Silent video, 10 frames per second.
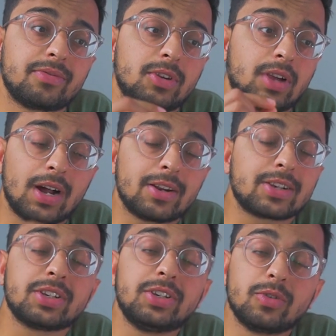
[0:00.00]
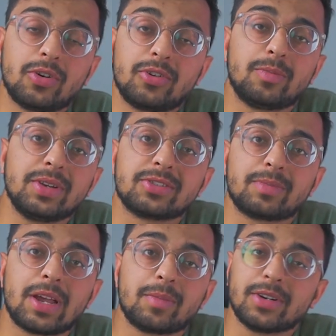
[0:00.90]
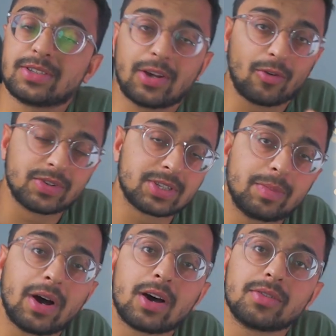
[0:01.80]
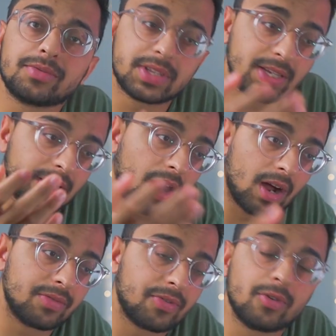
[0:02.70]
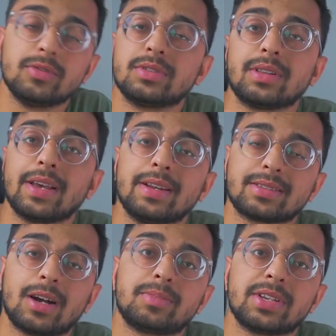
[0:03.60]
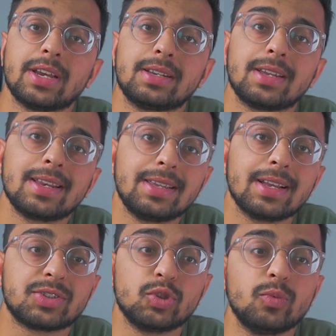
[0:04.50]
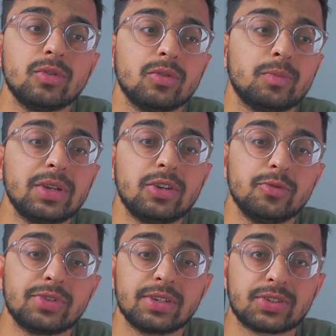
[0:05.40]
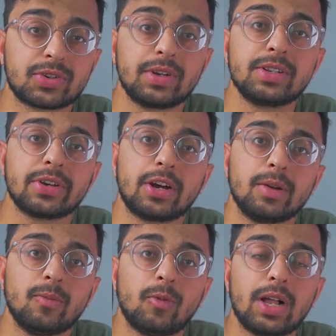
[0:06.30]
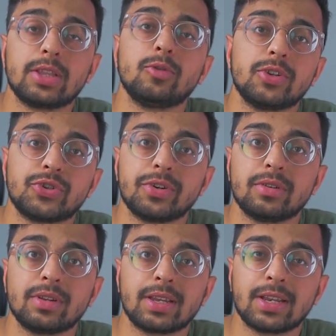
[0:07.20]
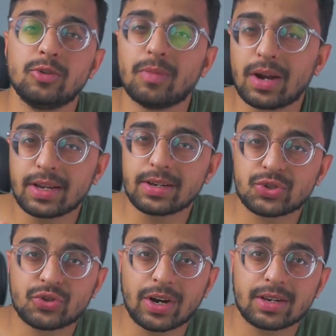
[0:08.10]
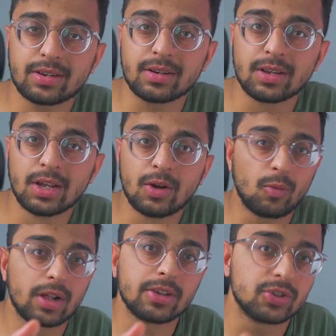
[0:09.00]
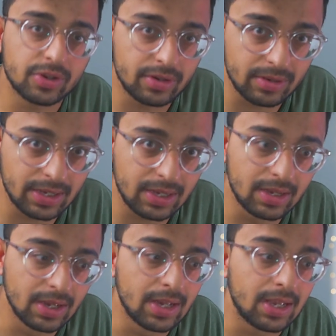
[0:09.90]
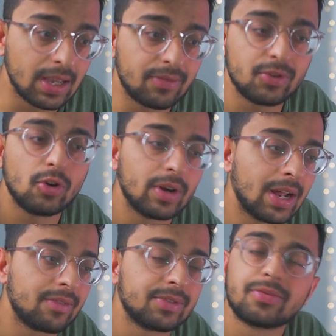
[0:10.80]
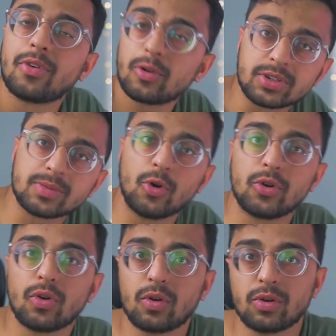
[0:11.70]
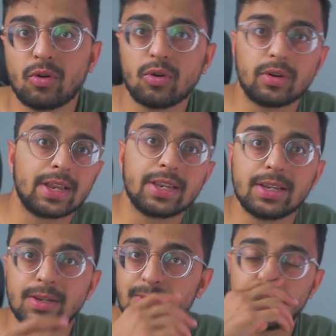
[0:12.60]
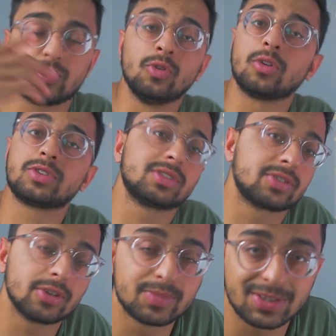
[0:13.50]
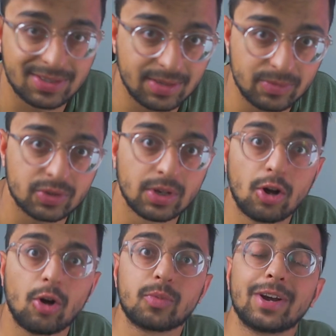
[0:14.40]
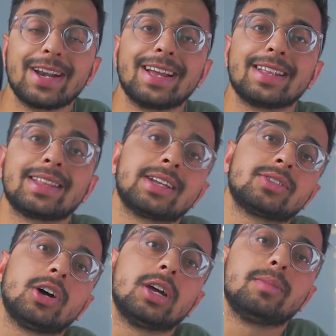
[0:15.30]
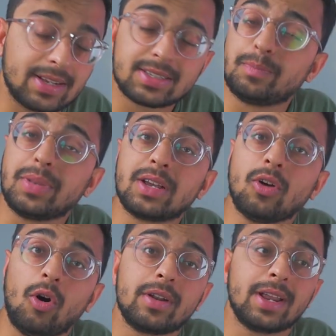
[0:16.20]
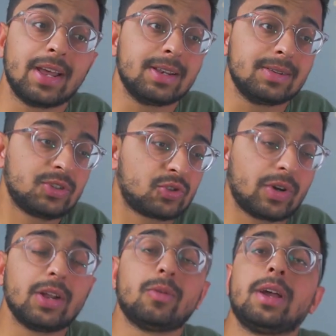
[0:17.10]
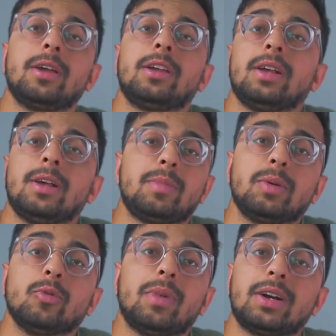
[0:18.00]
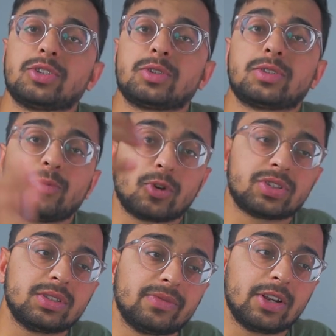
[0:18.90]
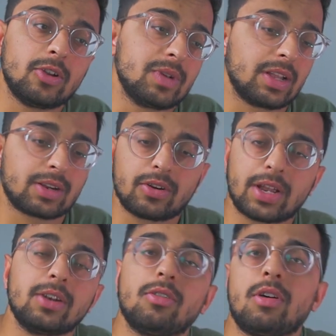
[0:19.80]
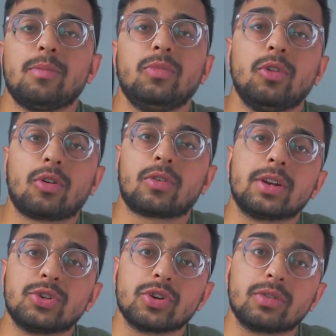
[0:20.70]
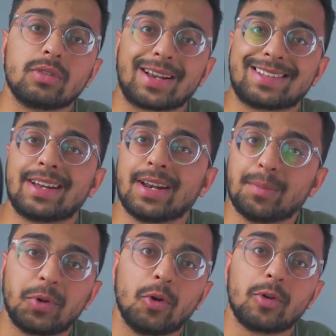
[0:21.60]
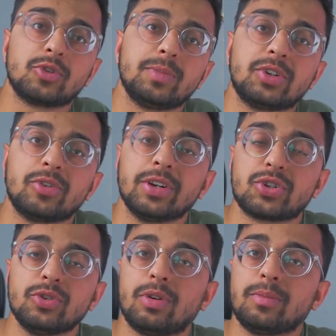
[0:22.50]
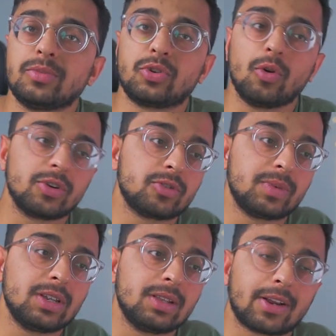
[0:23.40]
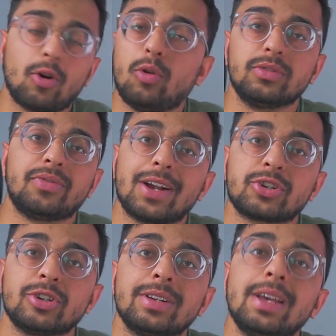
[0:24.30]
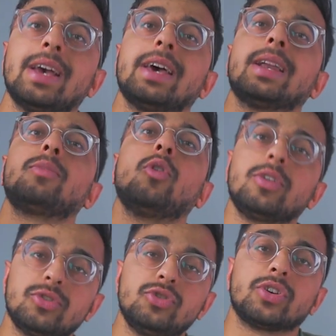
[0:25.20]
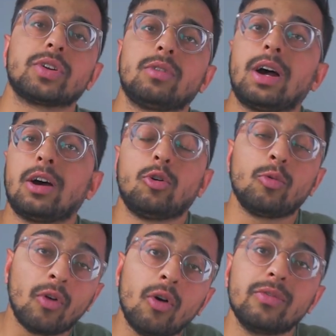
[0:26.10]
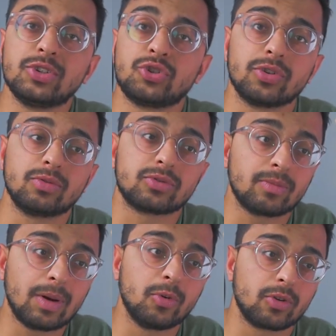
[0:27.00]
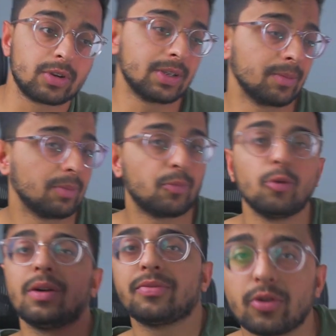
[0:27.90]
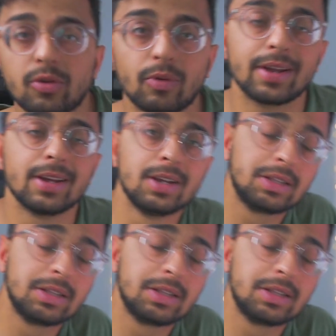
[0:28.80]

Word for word: You can't actually do it on your piece of paper. It's obviously part of the iPhone's latest update. And yes, you will be using screen time while you are journaling, and you might get distracted while you're journaling if you don't have the focus mode on or any do not disturb systems operating at that time. That is a big con, and straight away, people might just watch this video and be like, okay, no, I'm not gonna journal like that. I'm going to be traditional. I'm going to be like old fashioned, and I'm going to journal how I've always journaled on my book. I'm gonna put my phone away.